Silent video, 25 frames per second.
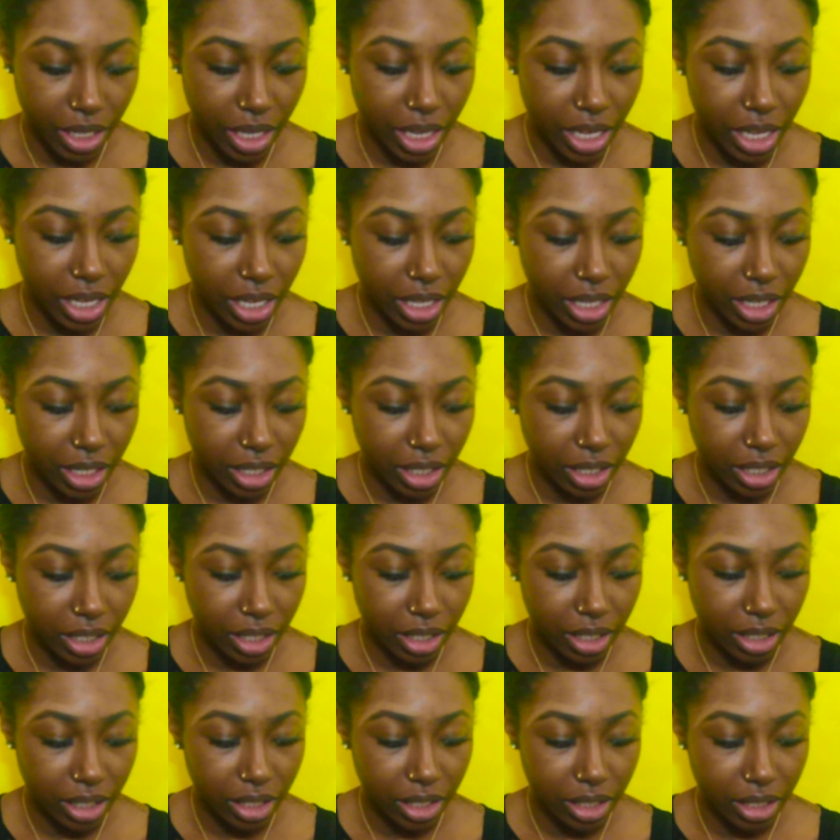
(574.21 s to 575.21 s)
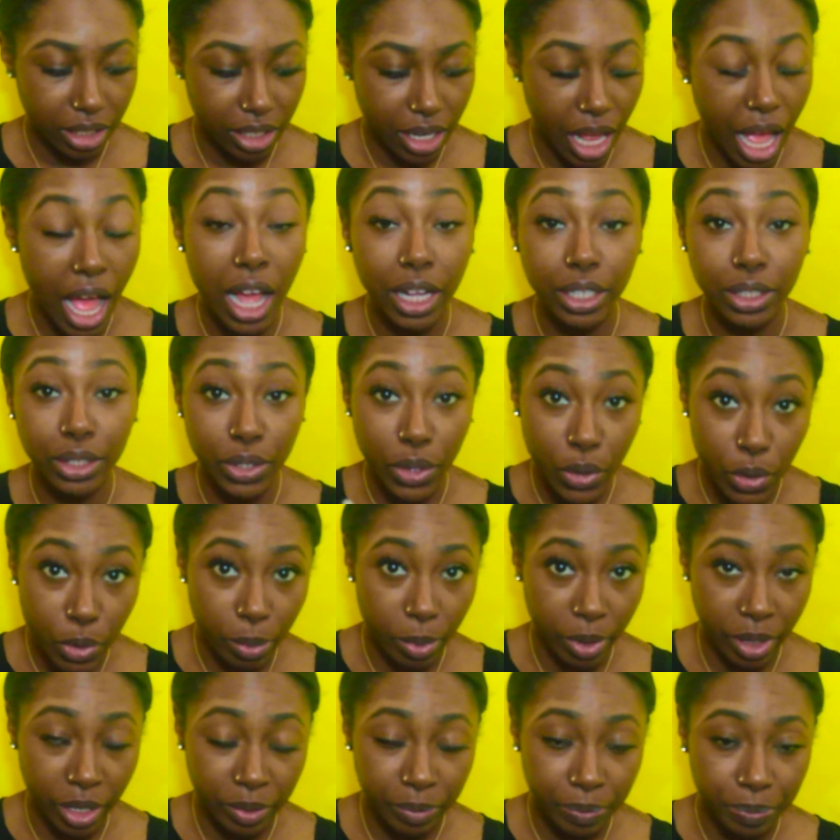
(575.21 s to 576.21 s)
in
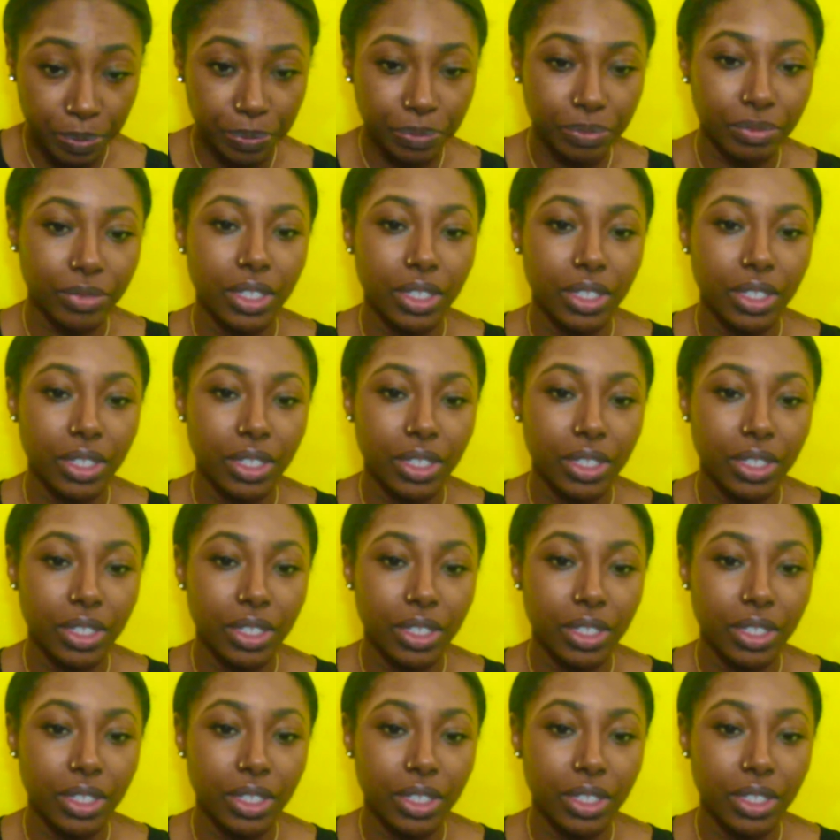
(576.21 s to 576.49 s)
October,